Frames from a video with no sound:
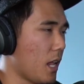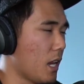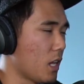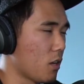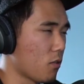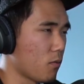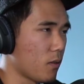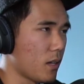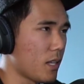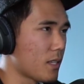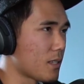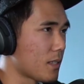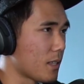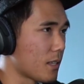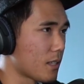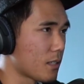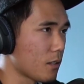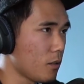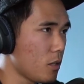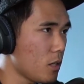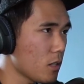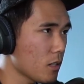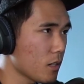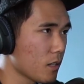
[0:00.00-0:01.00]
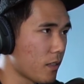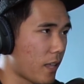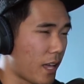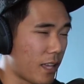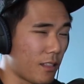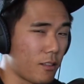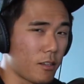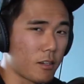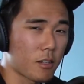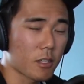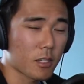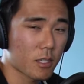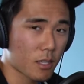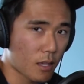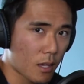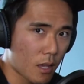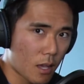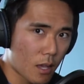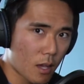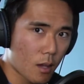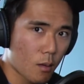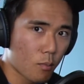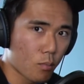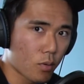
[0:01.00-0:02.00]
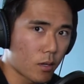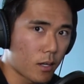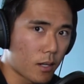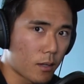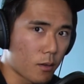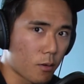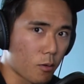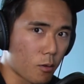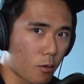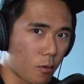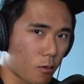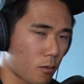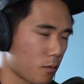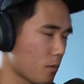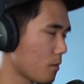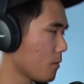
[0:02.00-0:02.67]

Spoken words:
And it creates this look that looks pretty cool.